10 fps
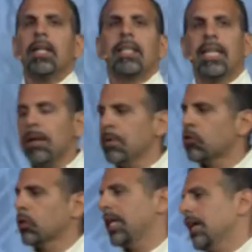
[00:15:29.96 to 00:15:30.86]
The
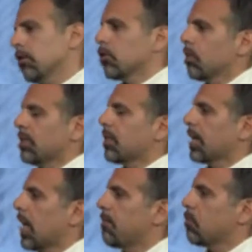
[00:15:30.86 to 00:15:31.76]
imagery here, and the reason I
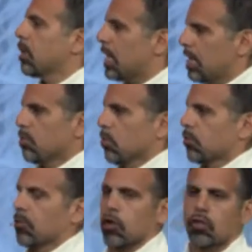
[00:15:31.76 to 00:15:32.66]
gave you the Hebrews
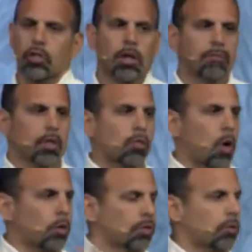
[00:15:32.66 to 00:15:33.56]
version of the
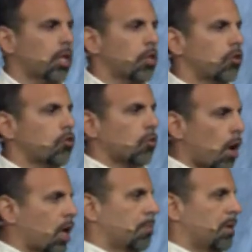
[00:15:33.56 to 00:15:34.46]
quote instead of the
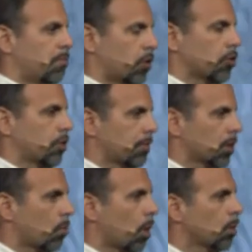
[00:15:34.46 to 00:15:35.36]
Deuteronomy version of the
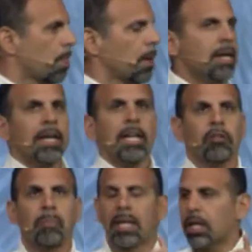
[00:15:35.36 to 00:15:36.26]
quote,
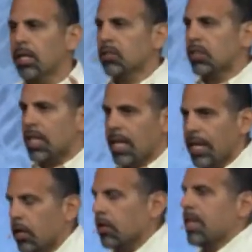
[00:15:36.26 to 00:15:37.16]
is because
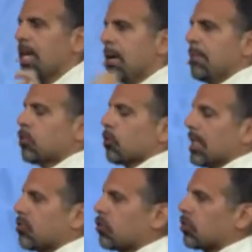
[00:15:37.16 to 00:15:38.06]
here the imagery
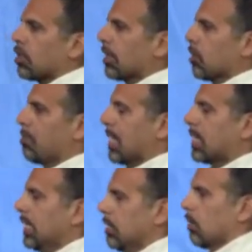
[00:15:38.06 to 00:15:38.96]
is just a little bit
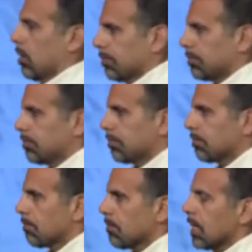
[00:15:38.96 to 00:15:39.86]
clearer.
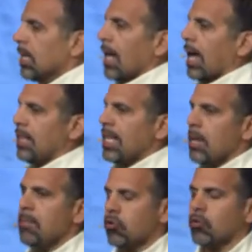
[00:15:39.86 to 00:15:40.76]
And the
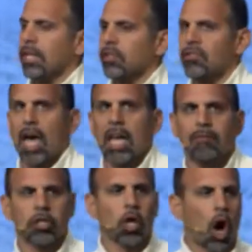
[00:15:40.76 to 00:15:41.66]
imagery is that
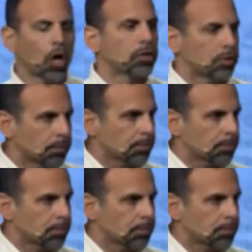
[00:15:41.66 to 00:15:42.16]
of a garden.